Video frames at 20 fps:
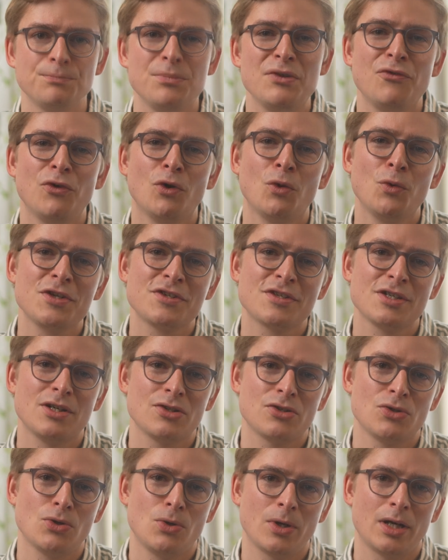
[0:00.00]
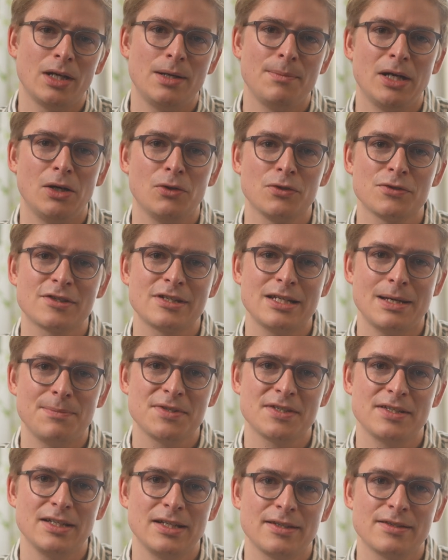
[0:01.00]
Before we start talking about step
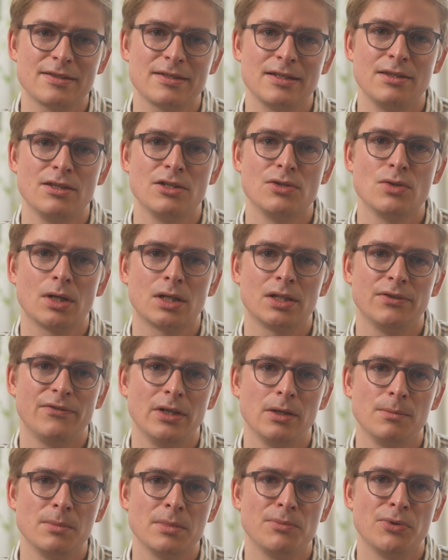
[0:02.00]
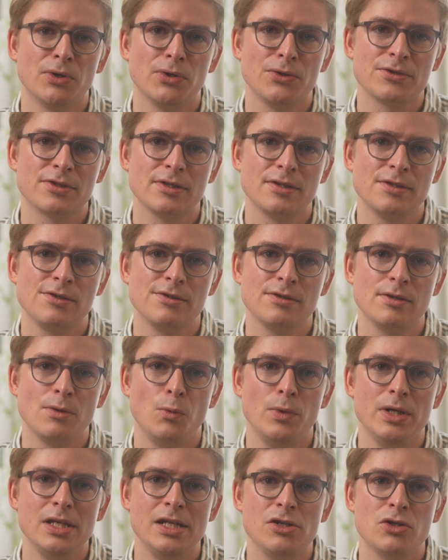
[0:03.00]
6 in the drug development process,
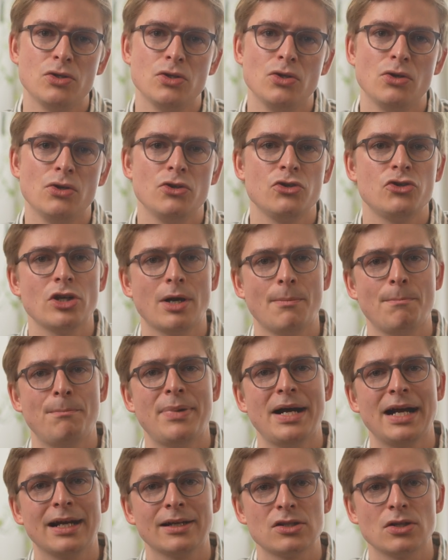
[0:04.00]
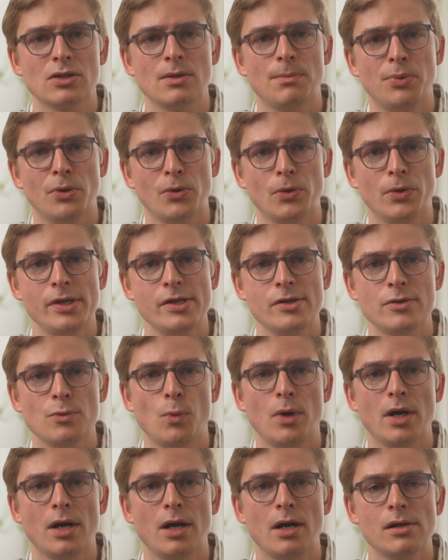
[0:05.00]
we need to jump back to the point
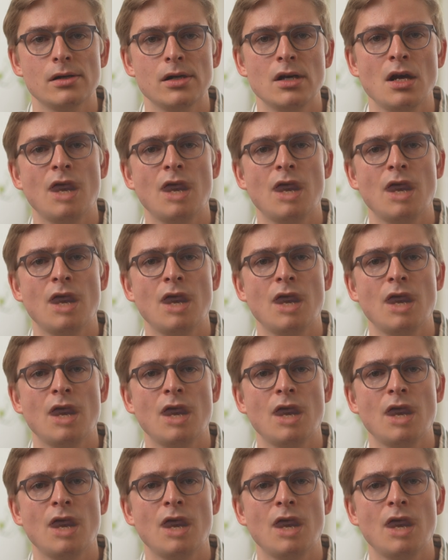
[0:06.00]
where